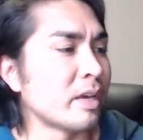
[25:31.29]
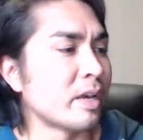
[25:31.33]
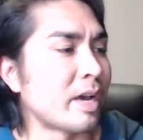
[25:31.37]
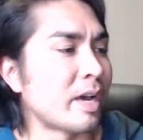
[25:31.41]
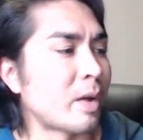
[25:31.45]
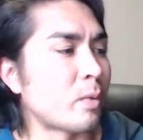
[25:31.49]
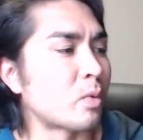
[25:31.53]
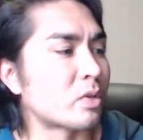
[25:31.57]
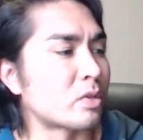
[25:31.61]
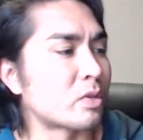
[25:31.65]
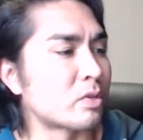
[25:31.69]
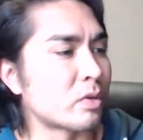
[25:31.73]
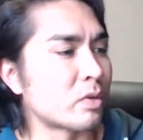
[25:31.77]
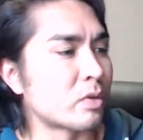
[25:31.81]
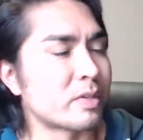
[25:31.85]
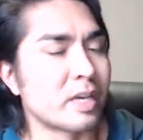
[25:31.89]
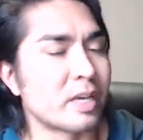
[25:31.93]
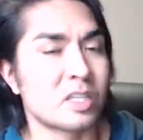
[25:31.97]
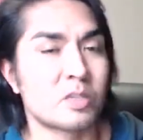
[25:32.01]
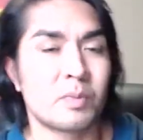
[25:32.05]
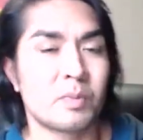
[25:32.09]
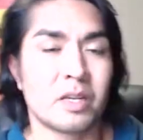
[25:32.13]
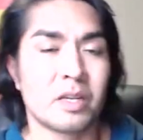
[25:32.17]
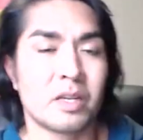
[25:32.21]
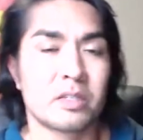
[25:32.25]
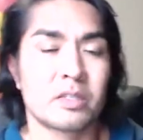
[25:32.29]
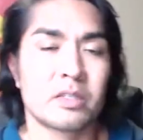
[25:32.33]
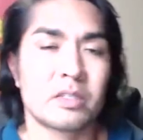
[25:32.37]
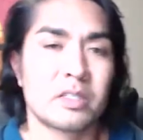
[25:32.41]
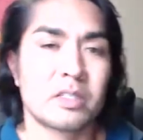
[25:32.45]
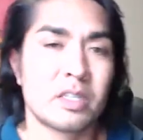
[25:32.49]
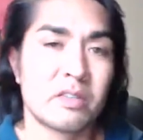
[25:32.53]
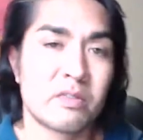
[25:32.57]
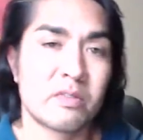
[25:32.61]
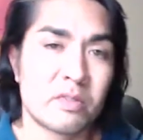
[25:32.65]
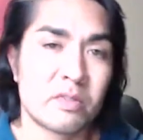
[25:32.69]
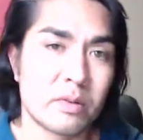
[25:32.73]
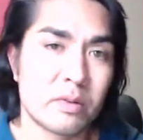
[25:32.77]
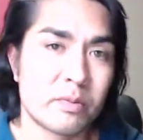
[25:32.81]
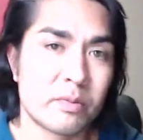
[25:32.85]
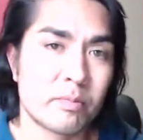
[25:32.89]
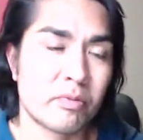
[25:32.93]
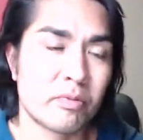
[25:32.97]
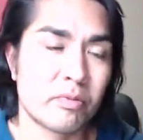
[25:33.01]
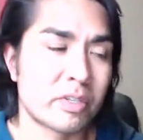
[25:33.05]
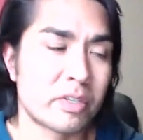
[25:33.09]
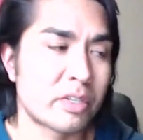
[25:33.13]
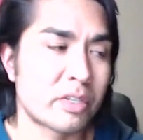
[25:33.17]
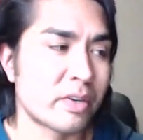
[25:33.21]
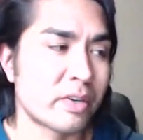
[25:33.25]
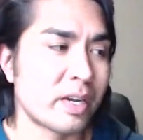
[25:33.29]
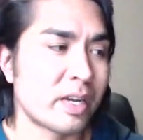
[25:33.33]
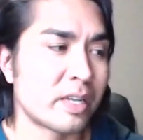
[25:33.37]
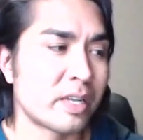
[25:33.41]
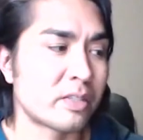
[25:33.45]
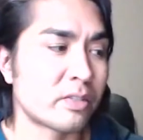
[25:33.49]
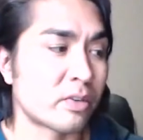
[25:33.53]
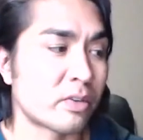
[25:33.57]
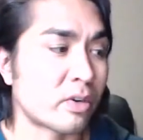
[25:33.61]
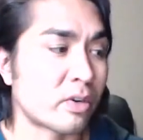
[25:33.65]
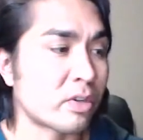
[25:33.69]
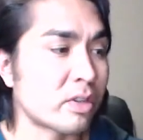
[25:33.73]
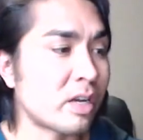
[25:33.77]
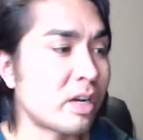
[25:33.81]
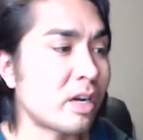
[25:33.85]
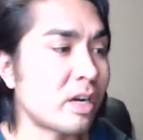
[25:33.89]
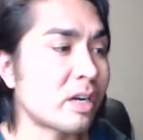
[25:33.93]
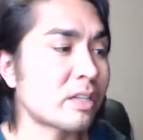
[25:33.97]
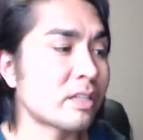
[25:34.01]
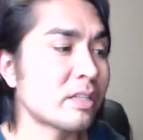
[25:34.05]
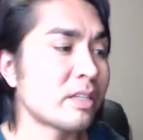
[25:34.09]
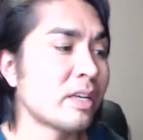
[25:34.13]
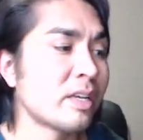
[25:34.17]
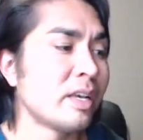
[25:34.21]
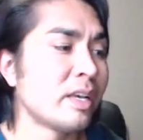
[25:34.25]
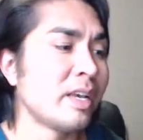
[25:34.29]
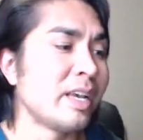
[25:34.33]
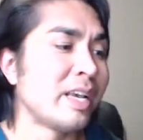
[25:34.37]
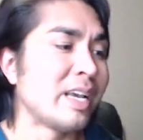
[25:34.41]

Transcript: I will do a test page to see if the printer heads are clogged.